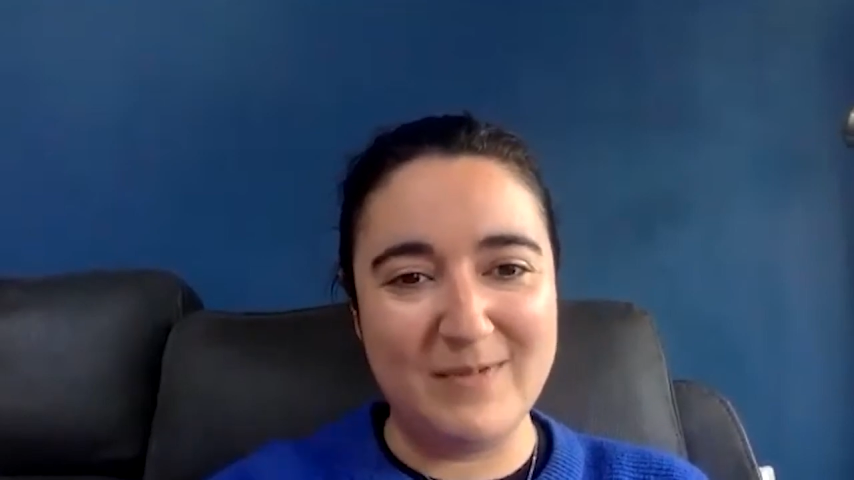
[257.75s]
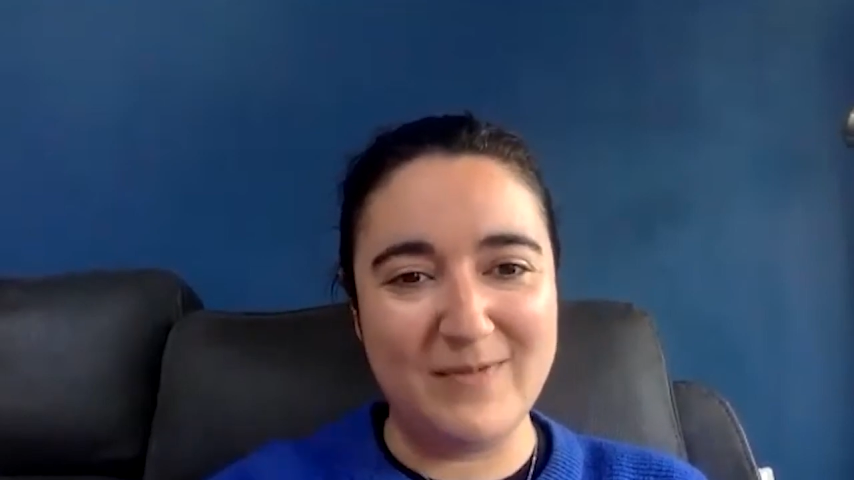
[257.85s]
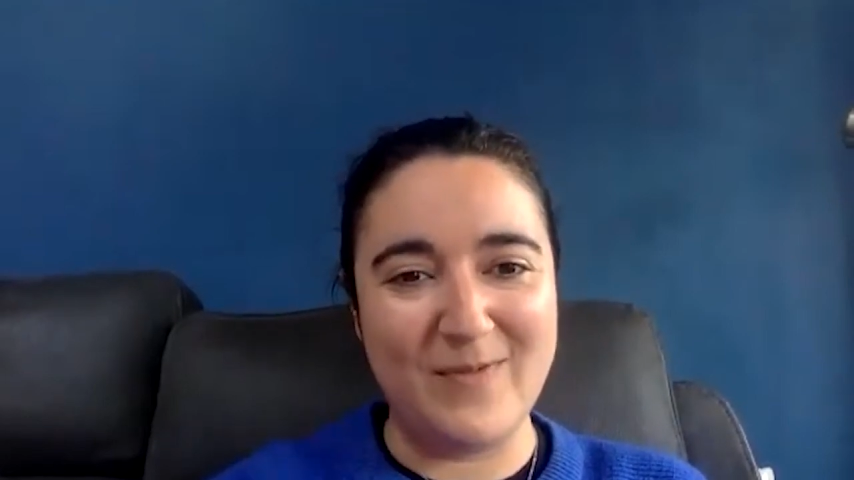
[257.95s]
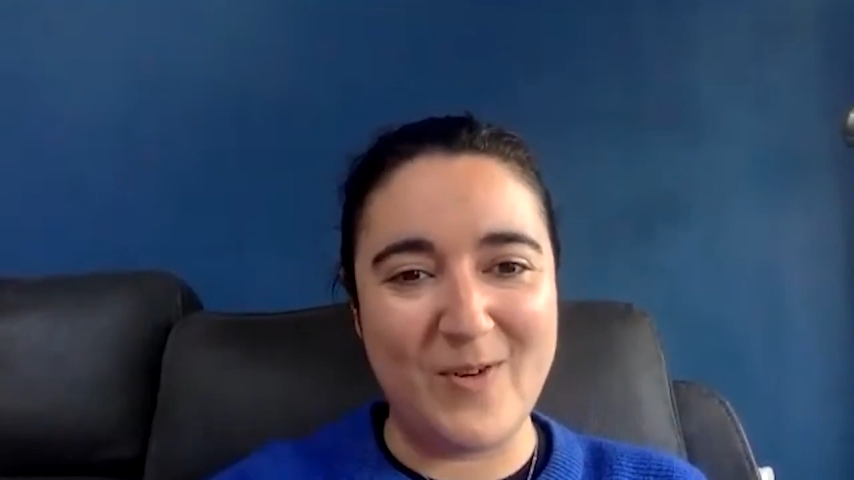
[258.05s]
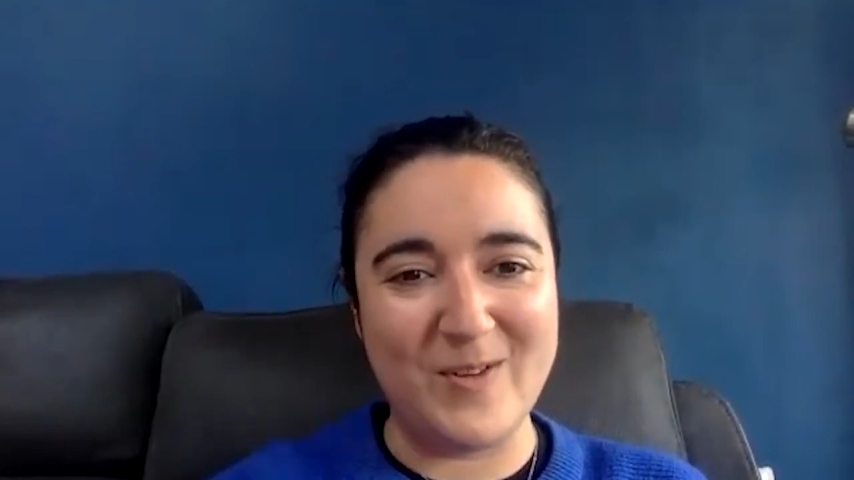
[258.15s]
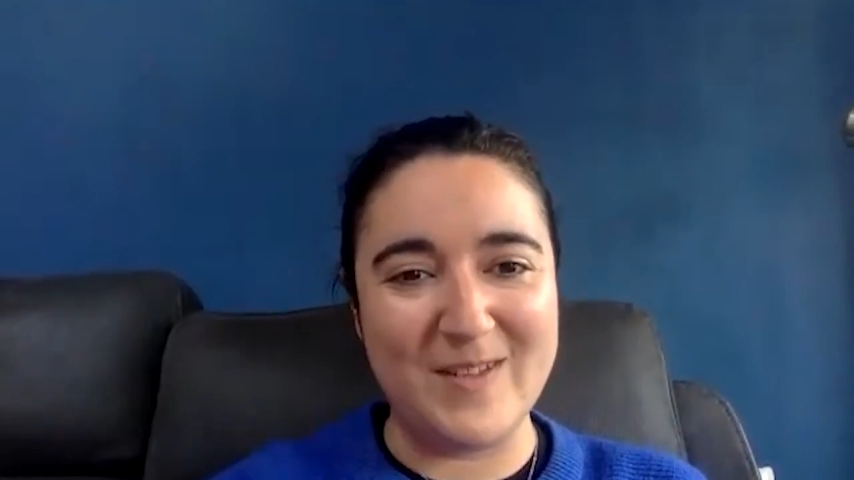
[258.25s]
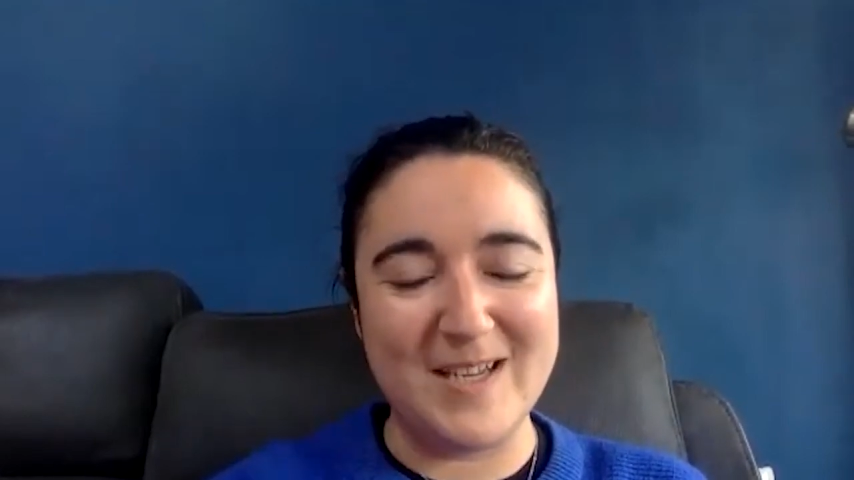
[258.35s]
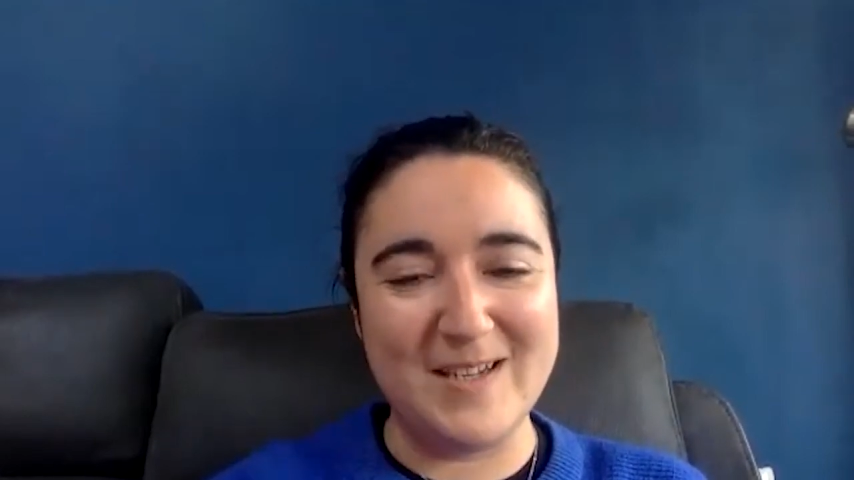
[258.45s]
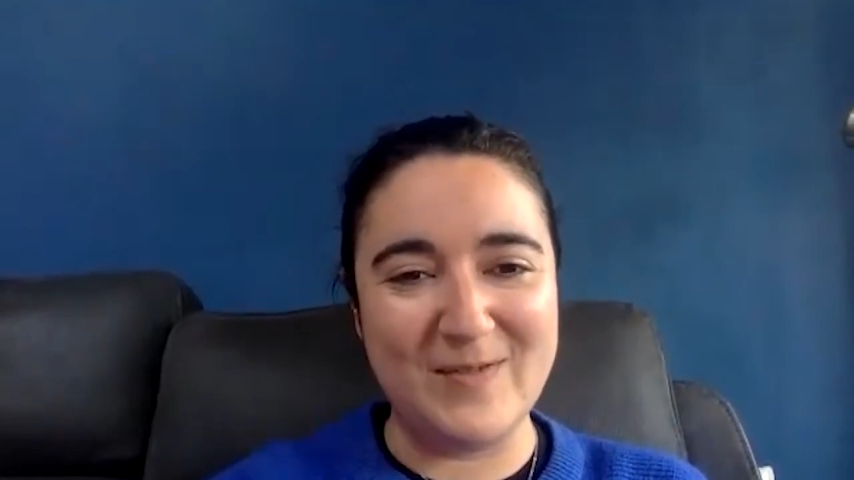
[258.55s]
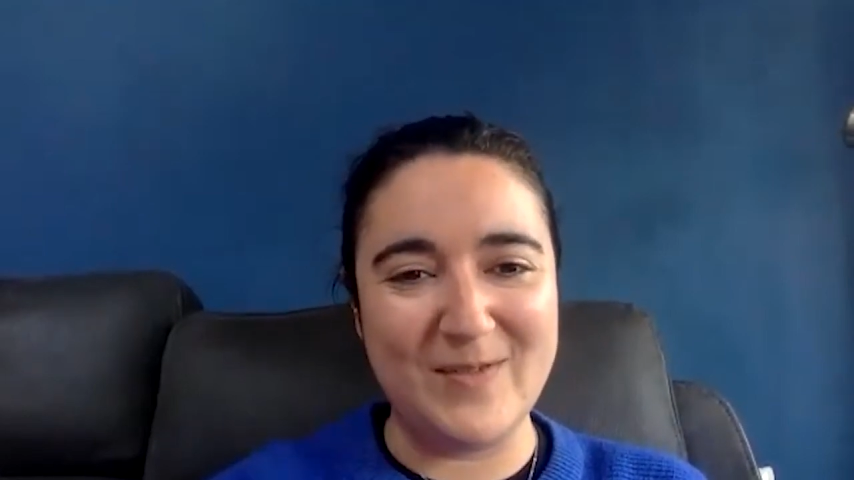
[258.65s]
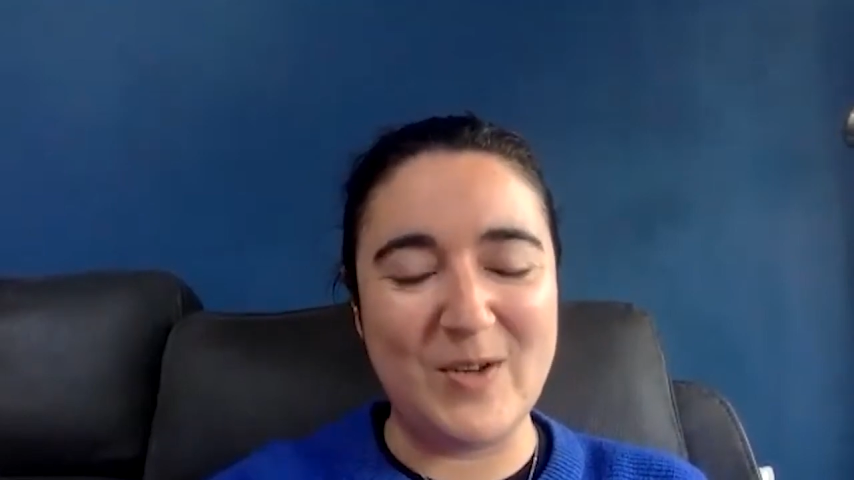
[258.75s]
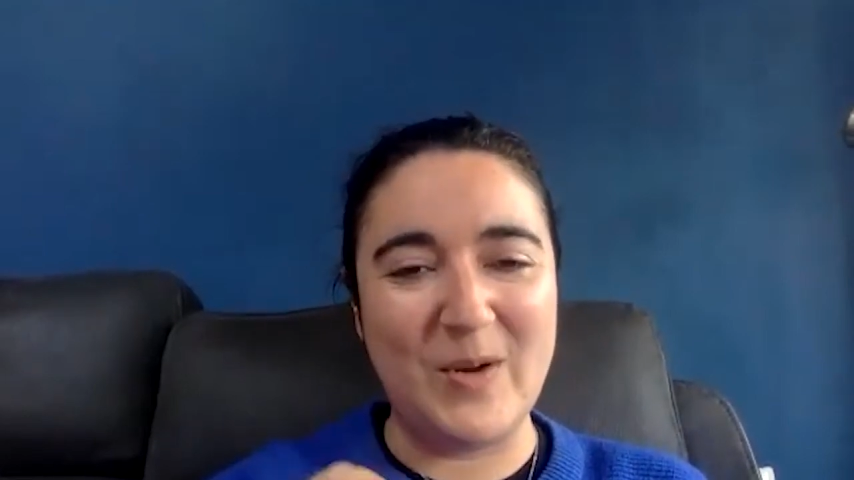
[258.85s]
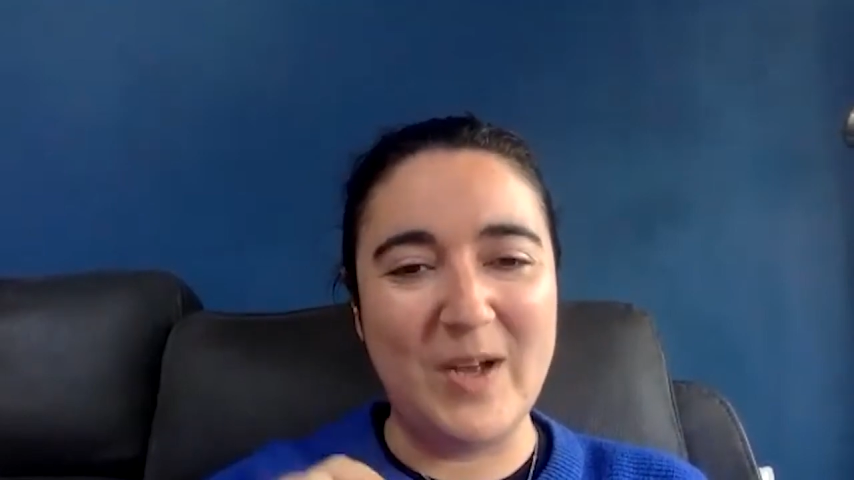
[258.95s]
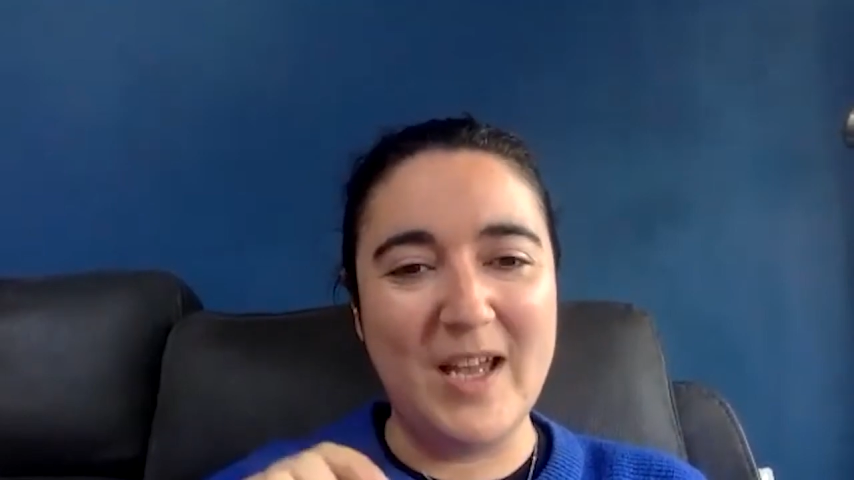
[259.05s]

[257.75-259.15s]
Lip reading: before the interview,